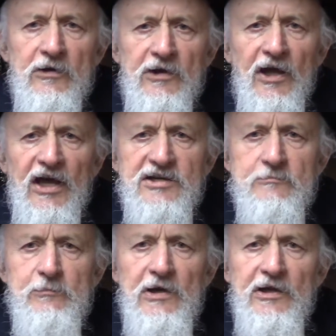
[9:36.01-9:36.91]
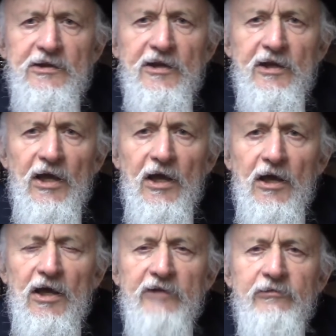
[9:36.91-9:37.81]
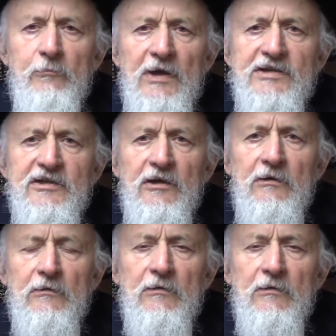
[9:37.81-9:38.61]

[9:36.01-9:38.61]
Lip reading: the Russian military archive in Moscow,